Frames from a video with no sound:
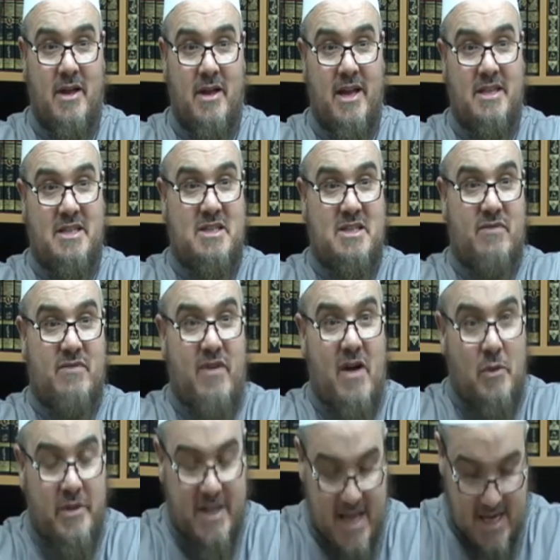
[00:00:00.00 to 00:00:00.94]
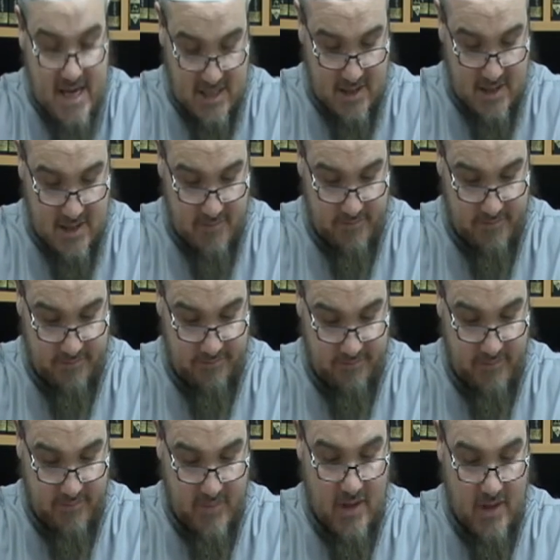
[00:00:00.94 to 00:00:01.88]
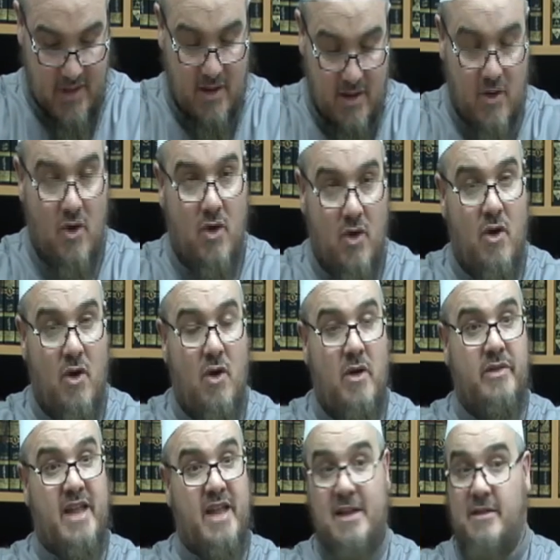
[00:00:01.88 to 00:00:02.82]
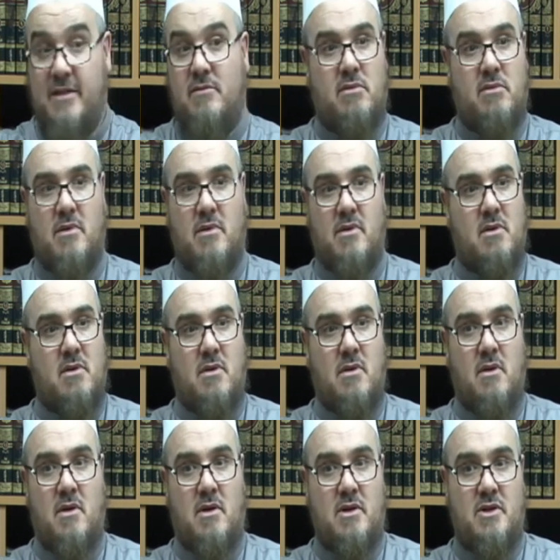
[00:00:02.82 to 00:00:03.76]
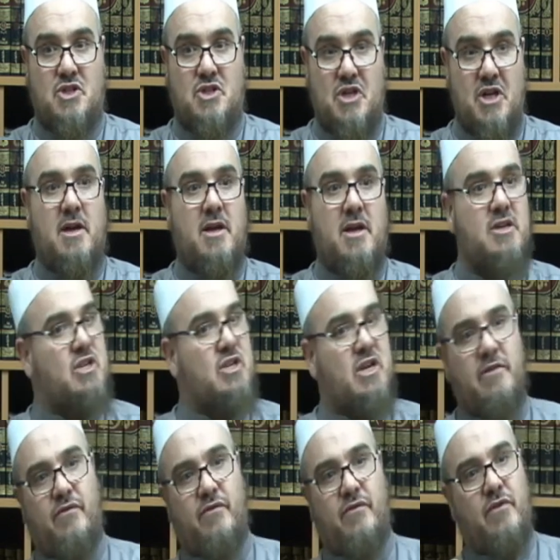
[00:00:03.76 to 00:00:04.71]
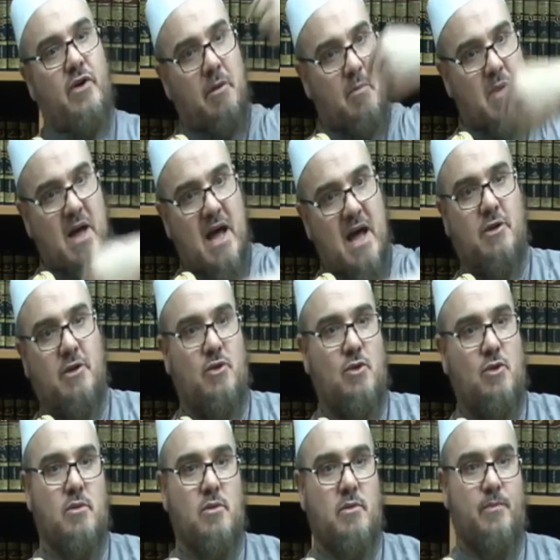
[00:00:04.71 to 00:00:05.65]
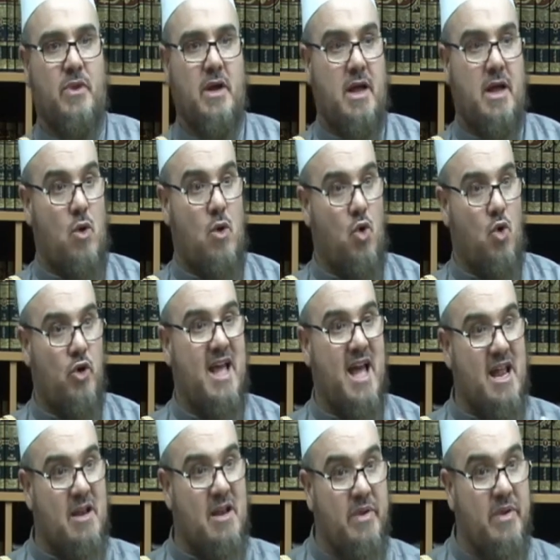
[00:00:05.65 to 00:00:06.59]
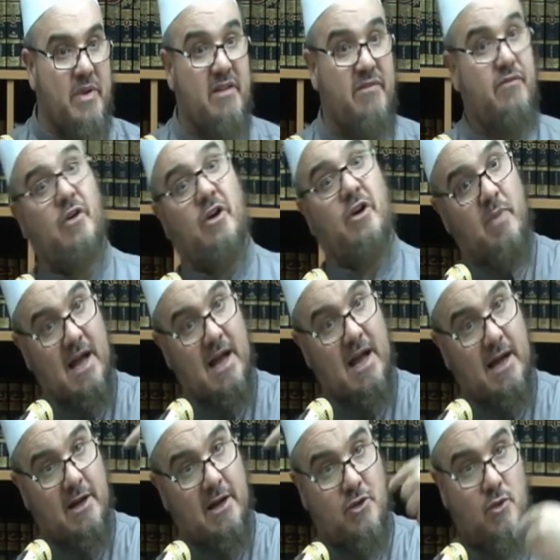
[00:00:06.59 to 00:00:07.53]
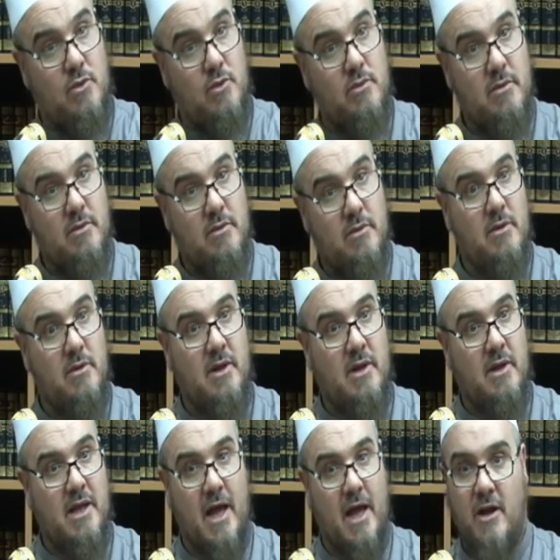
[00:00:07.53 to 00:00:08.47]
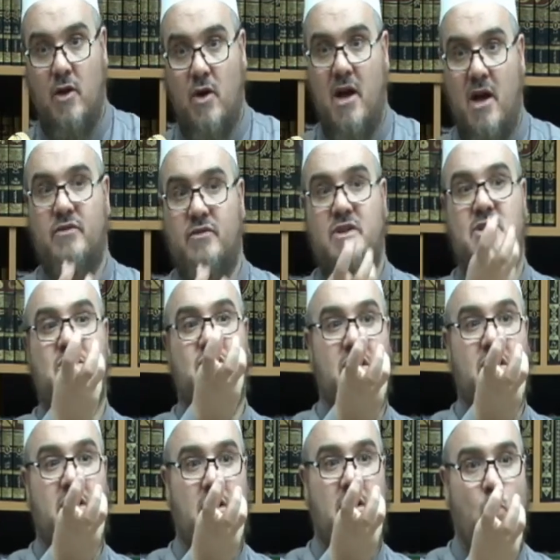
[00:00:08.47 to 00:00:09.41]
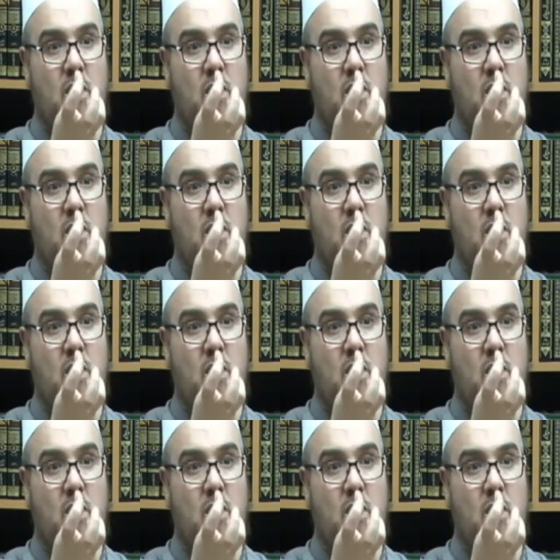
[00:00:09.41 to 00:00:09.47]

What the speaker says: its foundation that shirk is referring back to or can be referred back to. And you have this shirk,